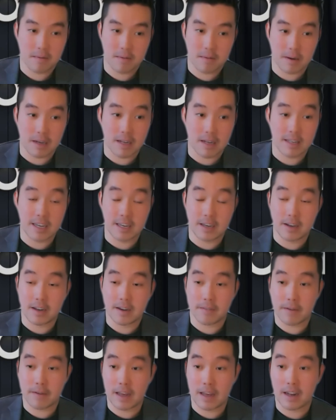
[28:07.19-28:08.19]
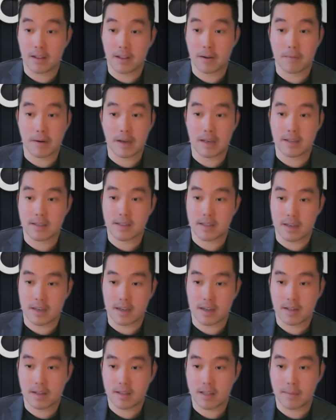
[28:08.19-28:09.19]
we continue to find other ways
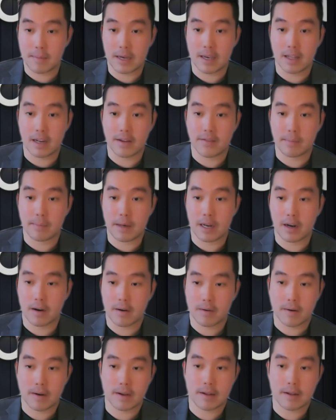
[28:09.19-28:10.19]
to make it even better.